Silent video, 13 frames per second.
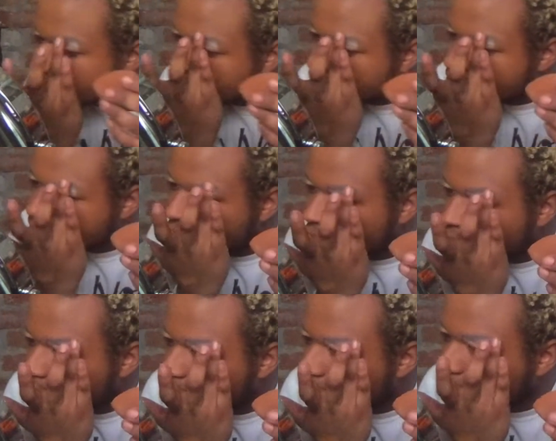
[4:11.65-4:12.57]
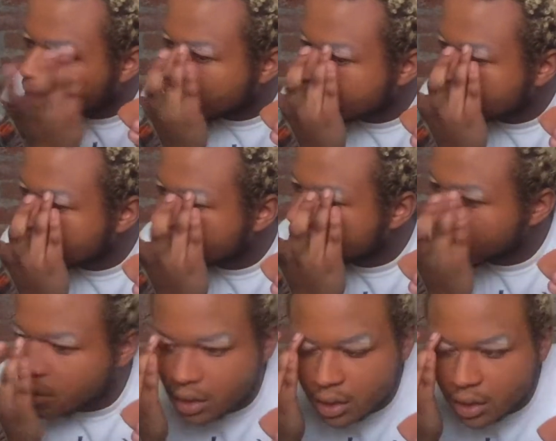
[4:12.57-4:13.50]
touch my eyebrow, make sure it's
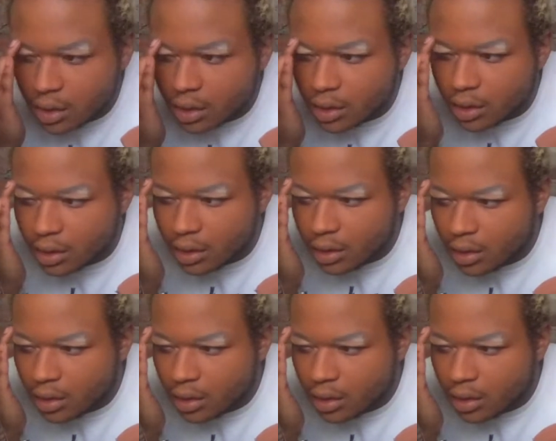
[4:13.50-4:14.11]
all good.